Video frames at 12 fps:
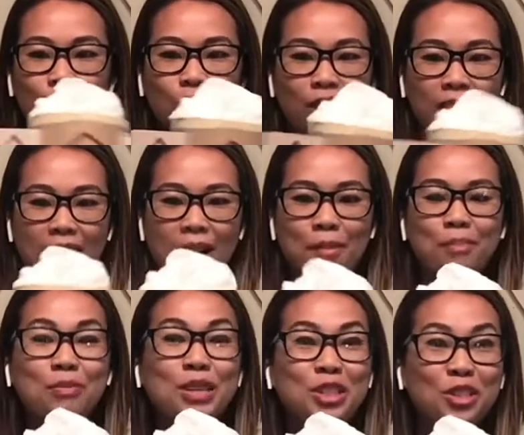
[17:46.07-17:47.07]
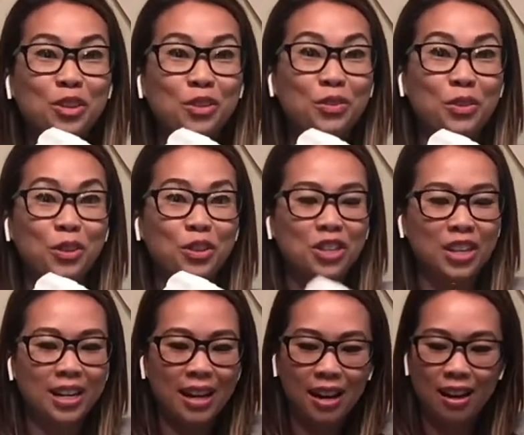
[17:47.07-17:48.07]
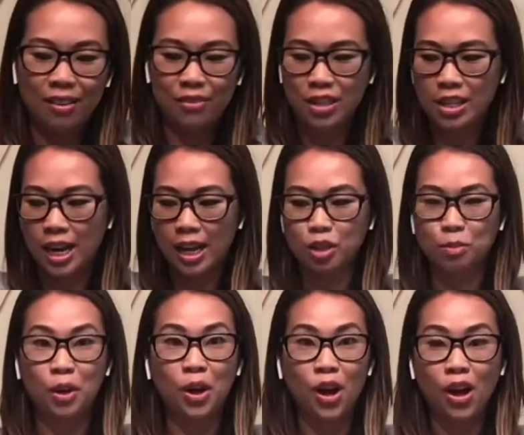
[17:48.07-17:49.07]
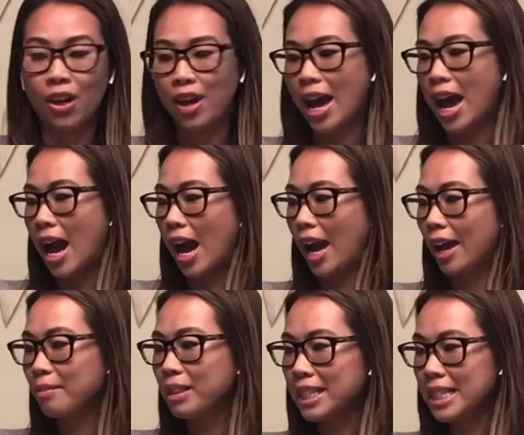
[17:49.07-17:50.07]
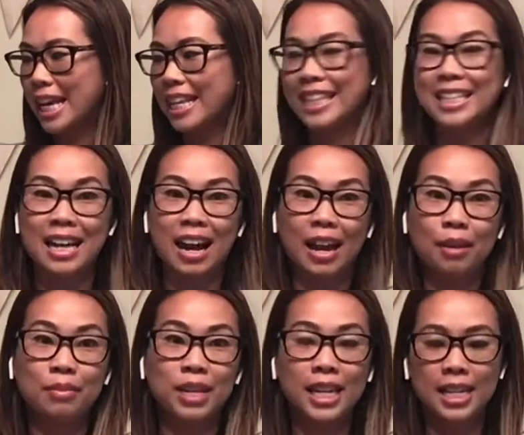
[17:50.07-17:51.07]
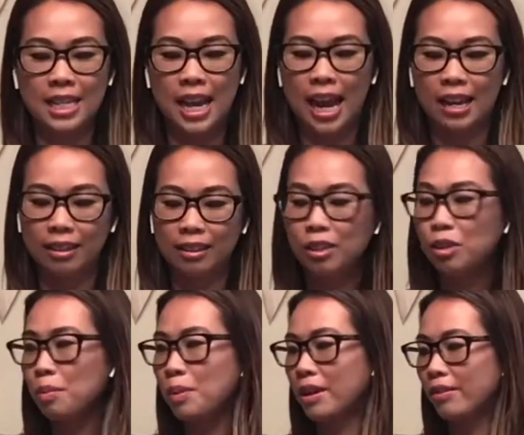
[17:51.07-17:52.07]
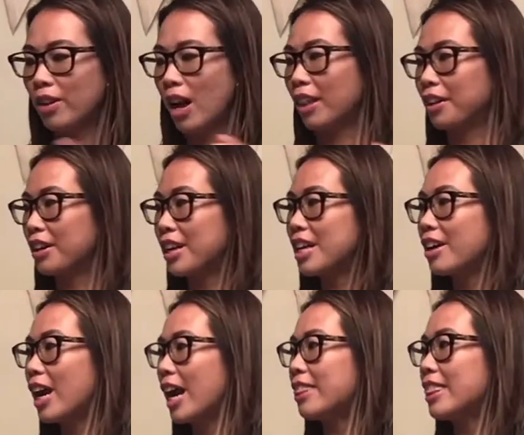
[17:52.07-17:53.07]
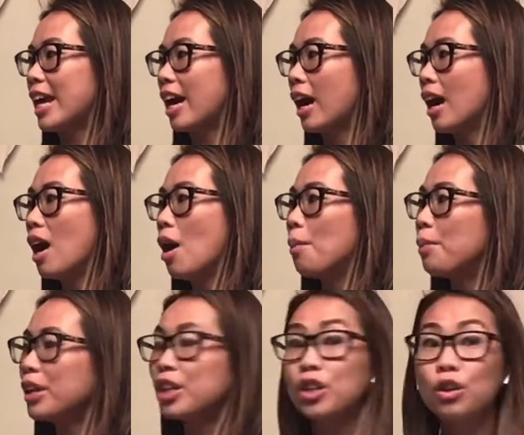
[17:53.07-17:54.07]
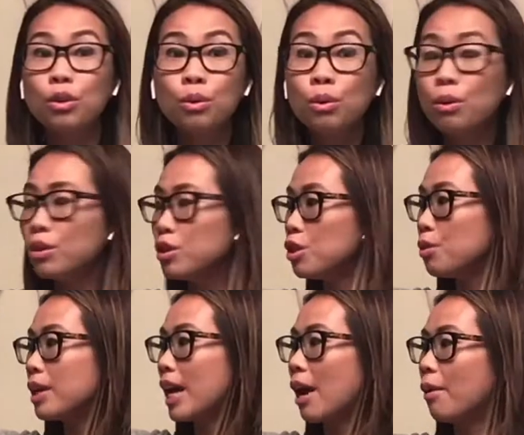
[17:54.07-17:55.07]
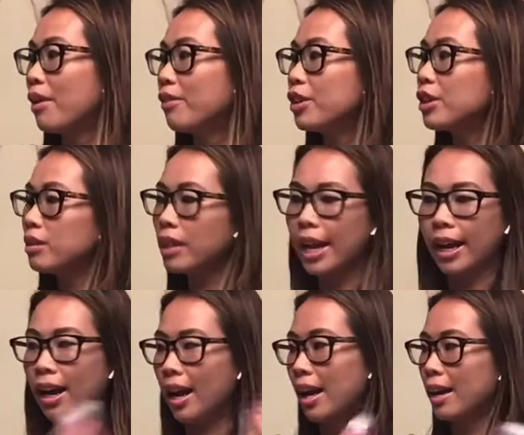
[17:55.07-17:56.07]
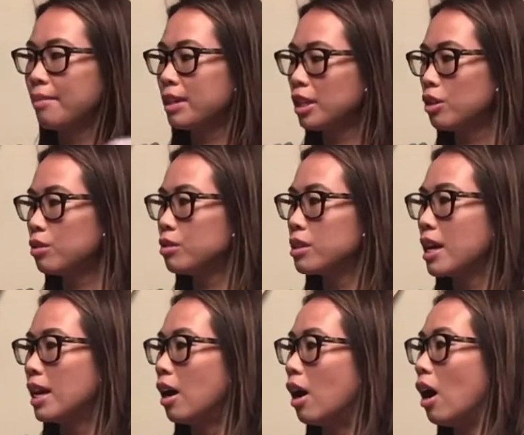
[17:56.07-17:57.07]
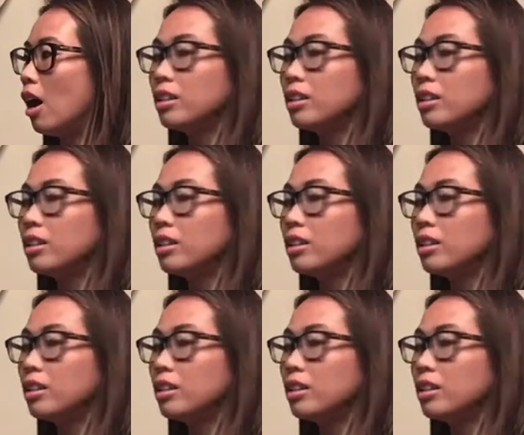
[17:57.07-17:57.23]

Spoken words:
little miniature version of the Taj Mahal. I'm going to take the time to add a little bit of color here and there, but you do it however you like. I'm going to use